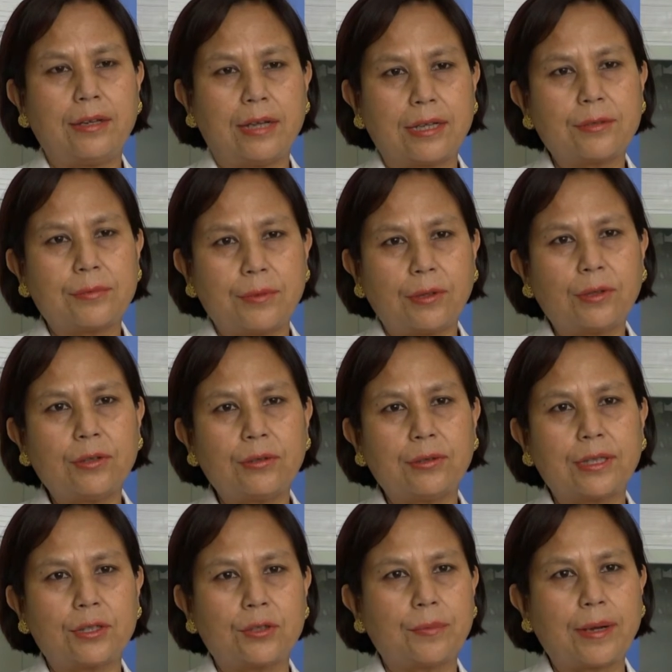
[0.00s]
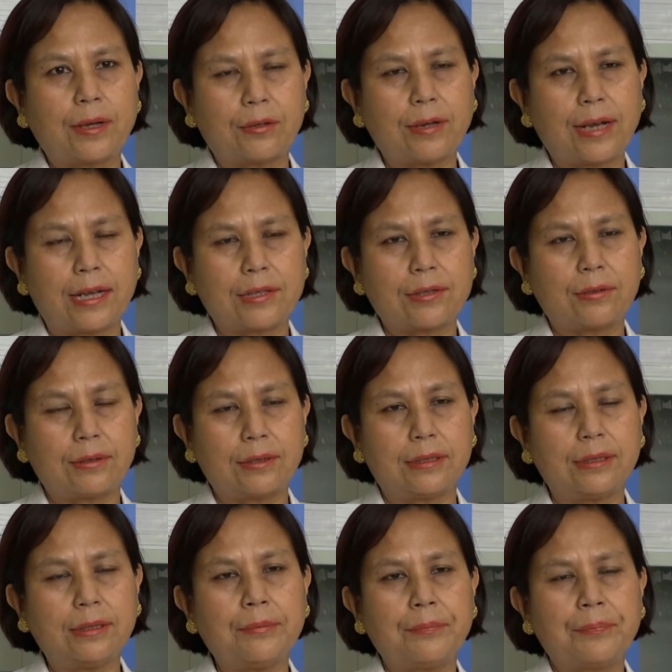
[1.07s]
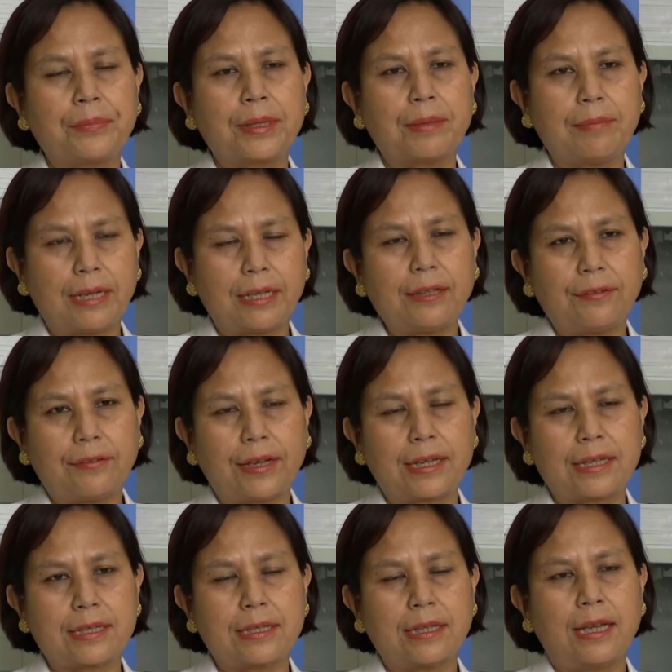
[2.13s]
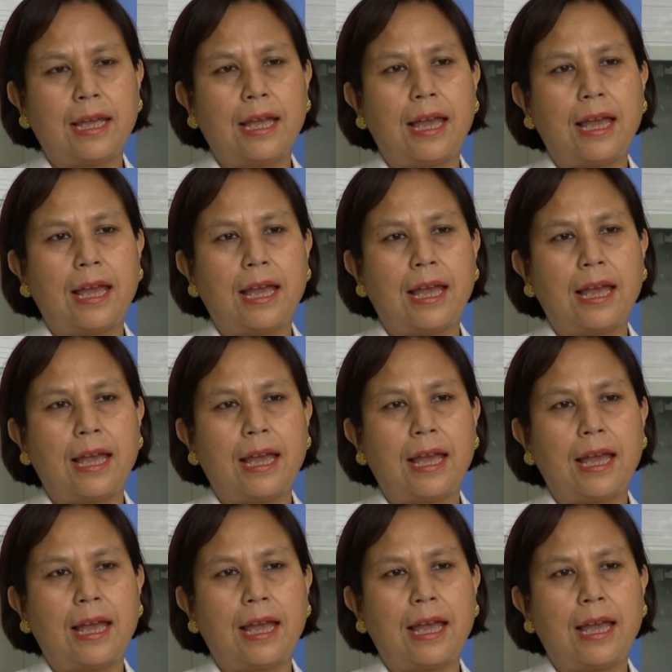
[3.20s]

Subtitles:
as we all know, that tobacco has all the bad effects.